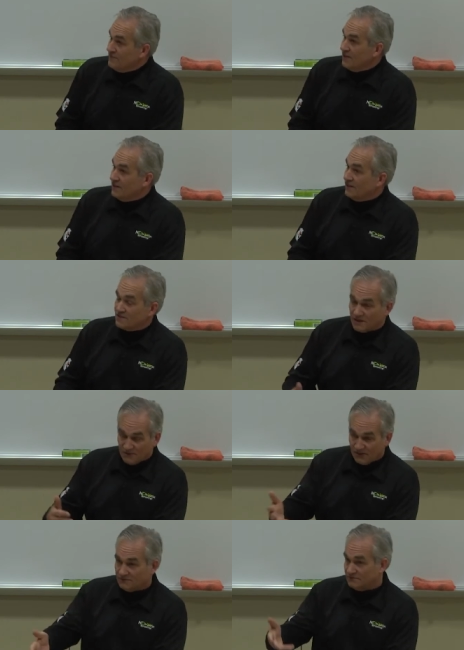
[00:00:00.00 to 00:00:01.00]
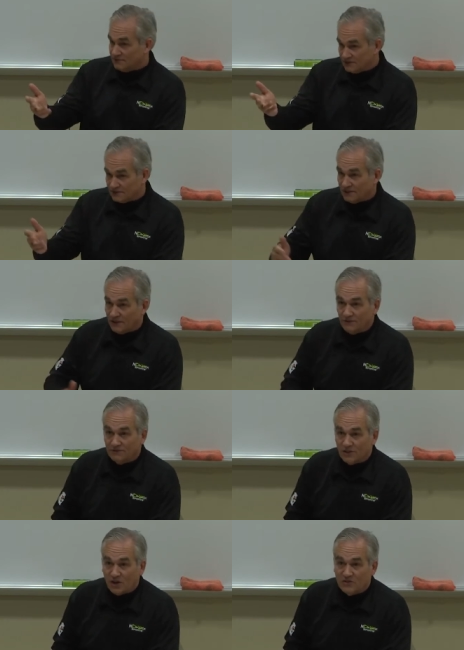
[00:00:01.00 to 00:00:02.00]
and they said, well, look, you know,
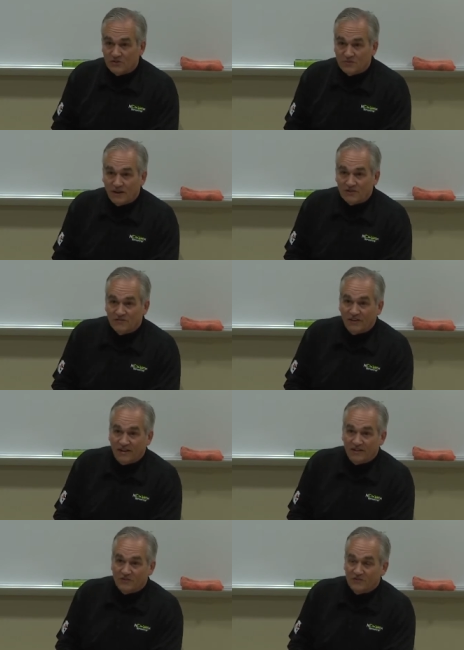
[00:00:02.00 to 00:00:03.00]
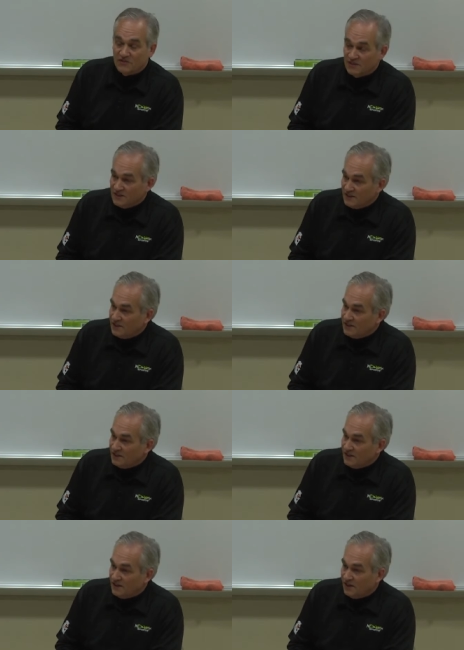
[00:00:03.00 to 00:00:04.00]
talk to us about your financials,
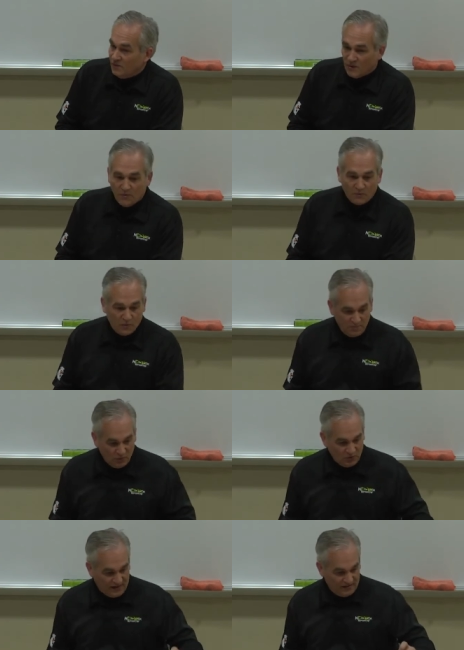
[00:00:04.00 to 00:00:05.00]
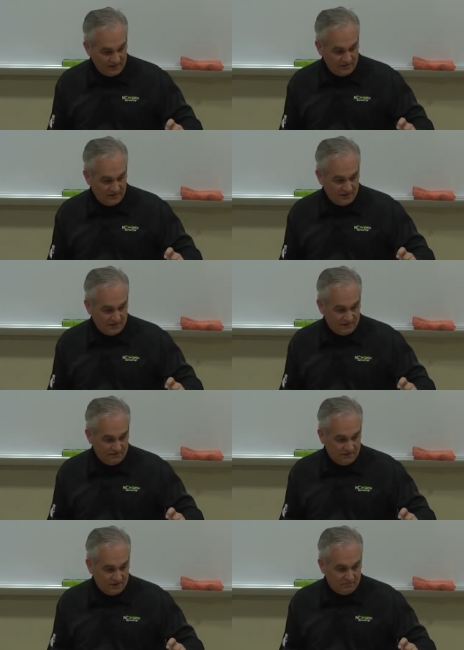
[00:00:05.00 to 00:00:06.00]
uh, we, we pulled out uh,
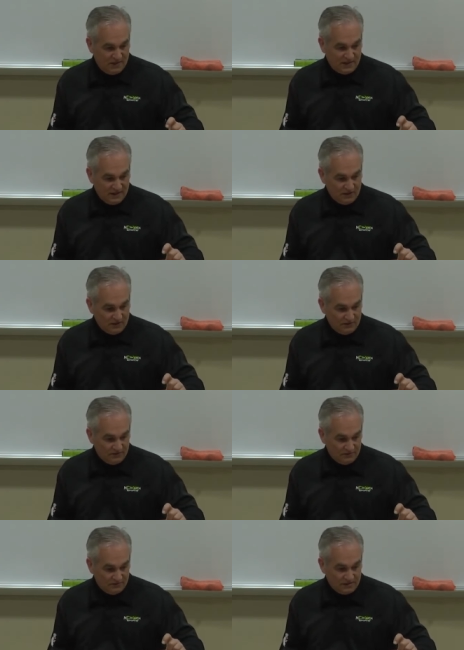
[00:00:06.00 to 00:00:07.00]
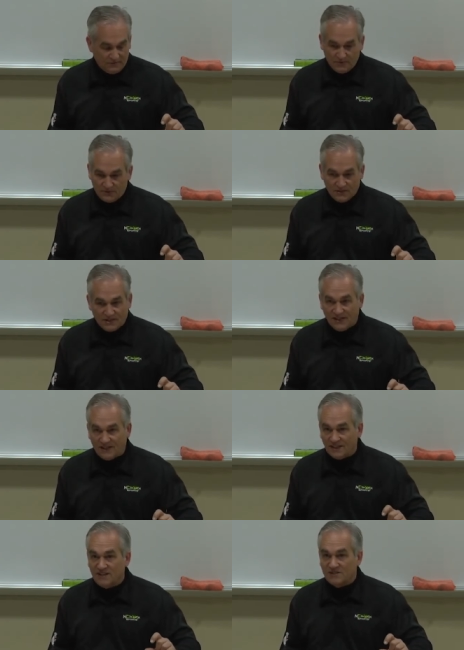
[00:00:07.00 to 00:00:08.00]
a P&L that was at,
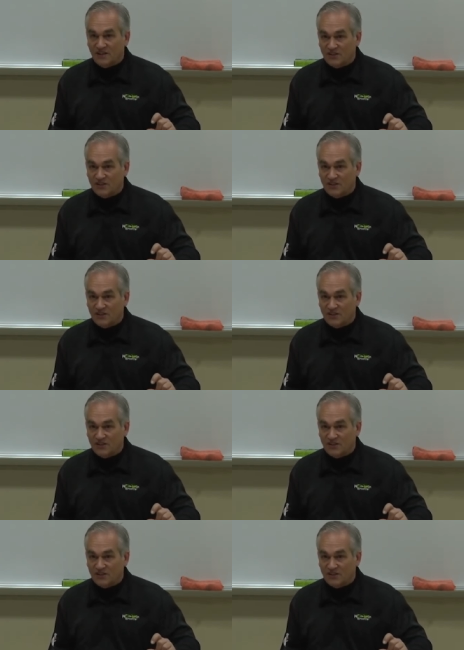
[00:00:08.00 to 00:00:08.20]
at least an